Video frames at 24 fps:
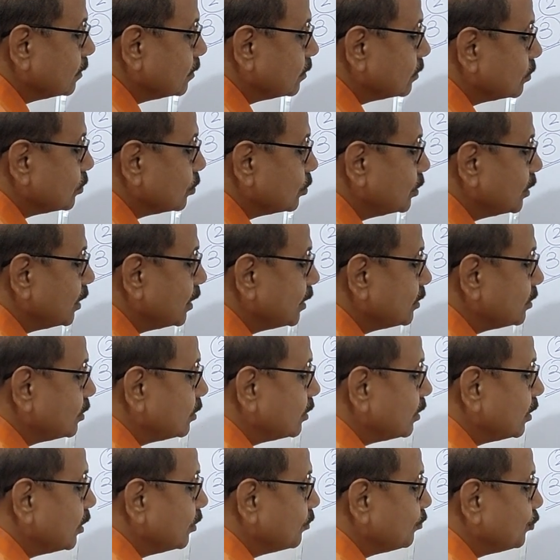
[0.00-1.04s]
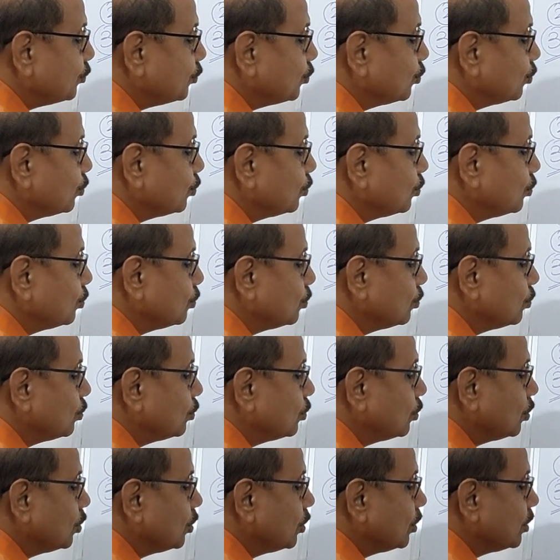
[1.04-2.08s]
So this, if you
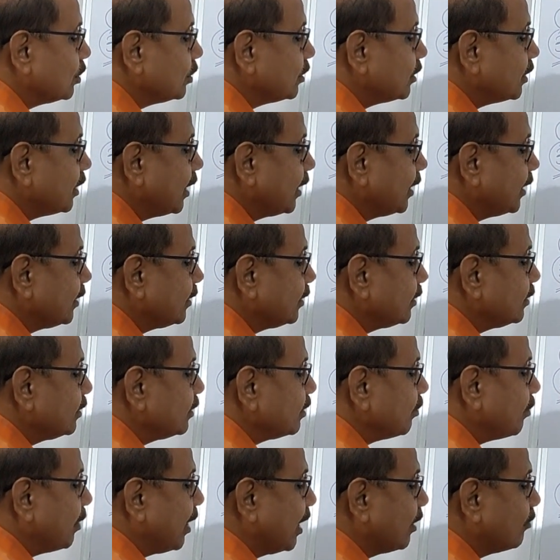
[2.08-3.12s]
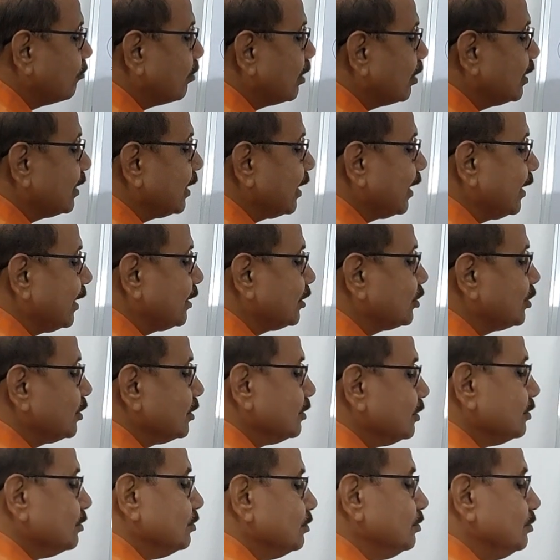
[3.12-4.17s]
take it in the backward
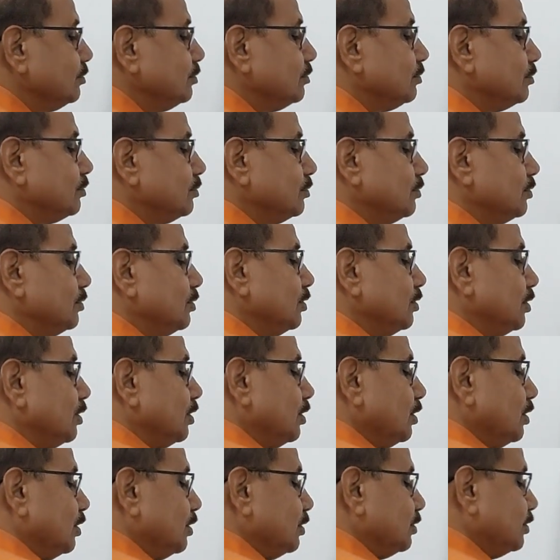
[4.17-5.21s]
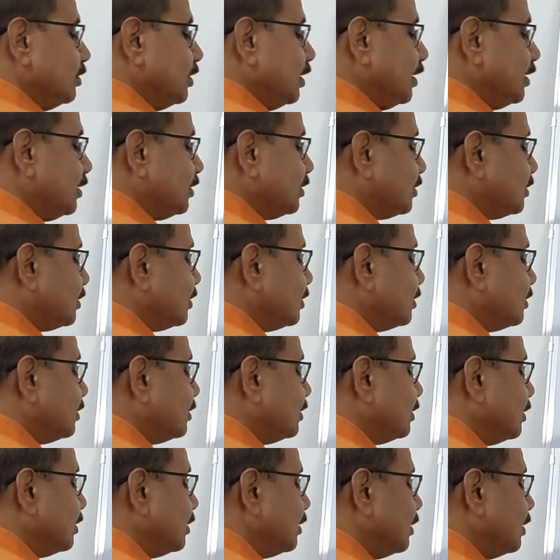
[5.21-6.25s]
direction, this
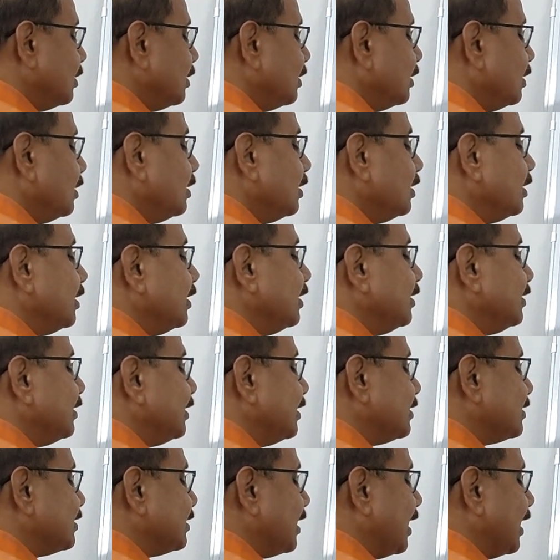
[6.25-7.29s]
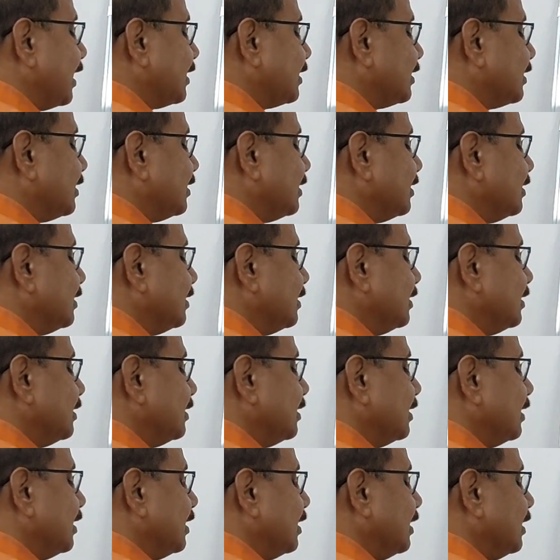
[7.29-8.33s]
intersect
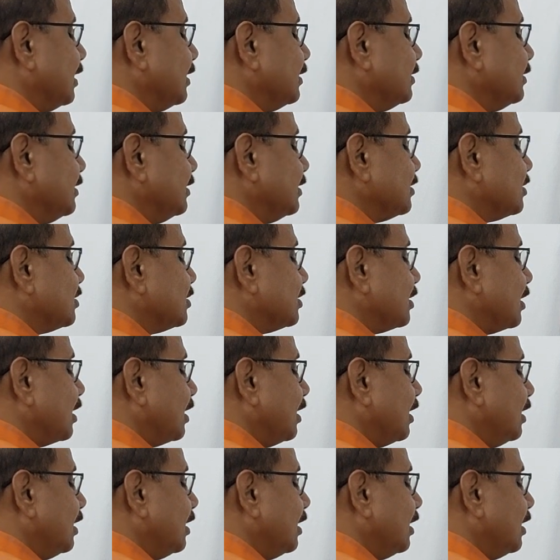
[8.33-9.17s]
this